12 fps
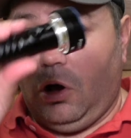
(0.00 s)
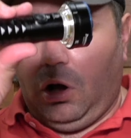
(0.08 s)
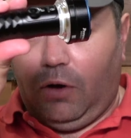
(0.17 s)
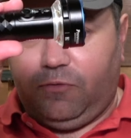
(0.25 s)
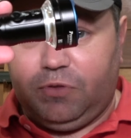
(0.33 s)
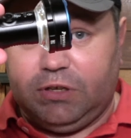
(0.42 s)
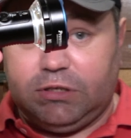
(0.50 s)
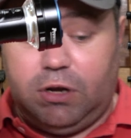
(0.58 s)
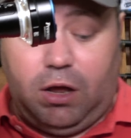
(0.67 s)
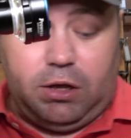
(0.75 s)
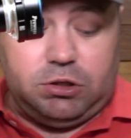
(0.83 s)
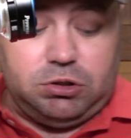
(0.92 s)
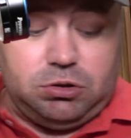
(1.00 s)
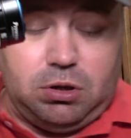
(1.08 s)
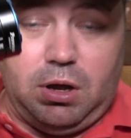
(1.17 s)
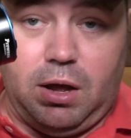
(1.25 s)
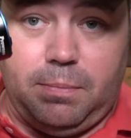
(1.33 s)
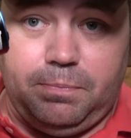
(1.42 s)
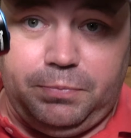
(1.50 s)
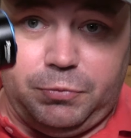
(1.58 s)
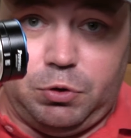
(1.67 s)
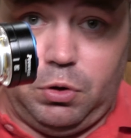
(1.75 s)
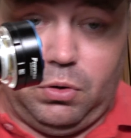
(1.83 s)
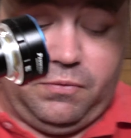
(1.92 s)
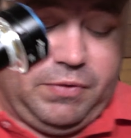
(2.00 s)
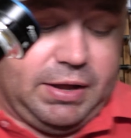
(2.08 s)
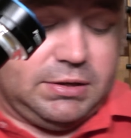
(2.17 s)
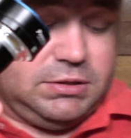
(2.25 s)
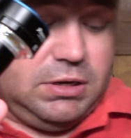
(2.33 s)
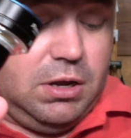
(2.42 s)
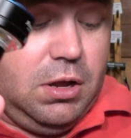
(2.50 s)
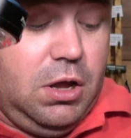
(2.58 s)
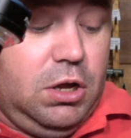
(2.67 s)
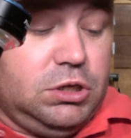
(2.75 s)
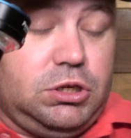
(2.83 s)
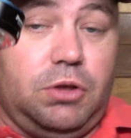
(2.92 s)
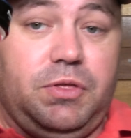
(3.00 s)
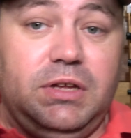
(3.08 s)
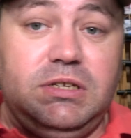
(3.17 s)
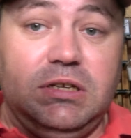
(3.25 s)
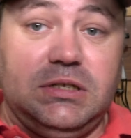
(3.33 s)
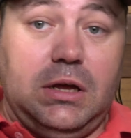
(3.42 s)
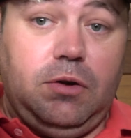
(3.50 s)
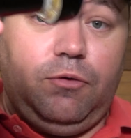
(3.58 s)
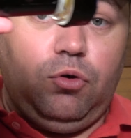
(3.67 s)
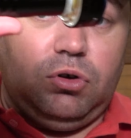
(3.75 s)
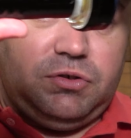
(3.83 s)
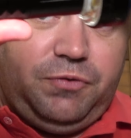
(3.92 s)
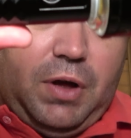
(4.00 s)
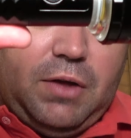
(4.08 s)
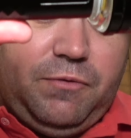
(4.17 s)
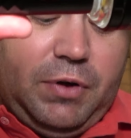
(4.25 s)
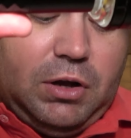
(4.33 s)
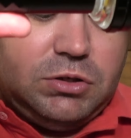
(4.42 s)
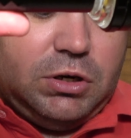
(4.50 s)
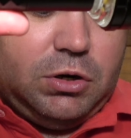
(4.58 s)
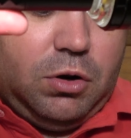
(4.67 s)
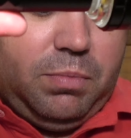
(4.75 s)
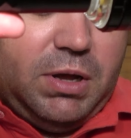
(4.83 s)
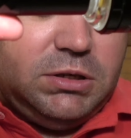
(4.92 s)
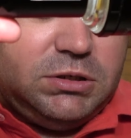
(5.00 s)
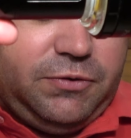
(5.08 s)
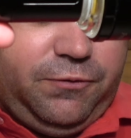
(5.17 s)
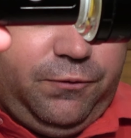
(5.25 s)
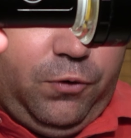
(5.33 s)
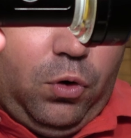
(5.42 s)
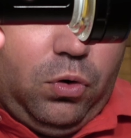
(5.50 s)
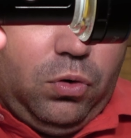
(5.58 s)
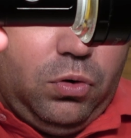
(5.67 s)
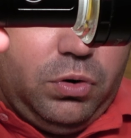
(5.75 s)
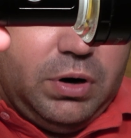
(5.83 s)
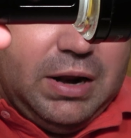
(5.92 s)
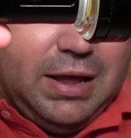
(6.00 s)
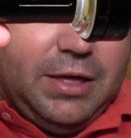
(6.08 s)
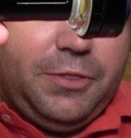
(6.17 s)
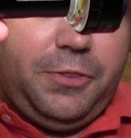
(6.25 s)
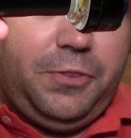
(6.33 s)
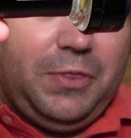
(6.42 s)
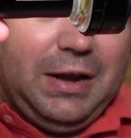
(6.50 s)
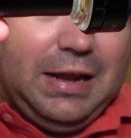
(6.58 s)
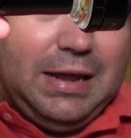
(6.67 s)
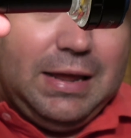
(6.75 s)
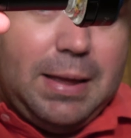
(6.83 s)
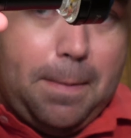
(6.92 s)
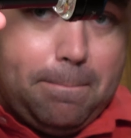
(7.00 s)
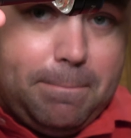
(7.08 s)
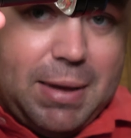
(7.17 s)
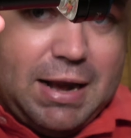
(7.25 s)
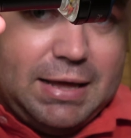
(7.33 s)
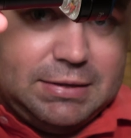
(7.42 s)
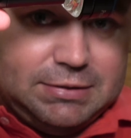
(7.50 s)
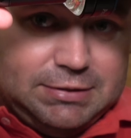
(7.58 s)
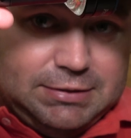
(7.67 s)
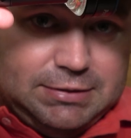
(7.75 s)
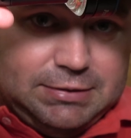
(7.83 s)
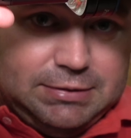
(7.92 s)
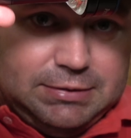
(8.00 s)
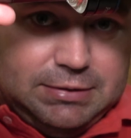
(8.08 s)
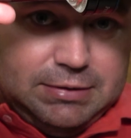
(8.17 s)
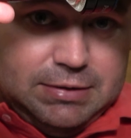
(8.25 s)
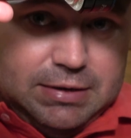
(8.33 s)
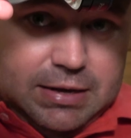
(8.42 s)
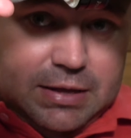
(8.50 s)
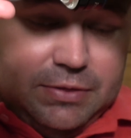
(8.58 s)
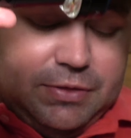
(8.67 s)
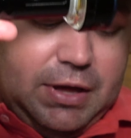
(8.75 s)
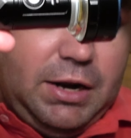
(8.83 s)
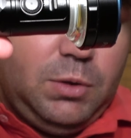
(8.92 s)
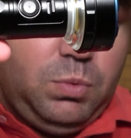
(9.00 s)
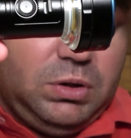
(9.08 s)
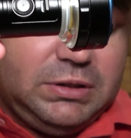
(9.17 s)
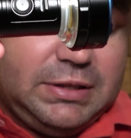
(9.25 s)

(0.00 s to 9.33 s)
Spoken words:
of this light to your face. So this is then of course 5000 lumens for 3 minutes. Then it will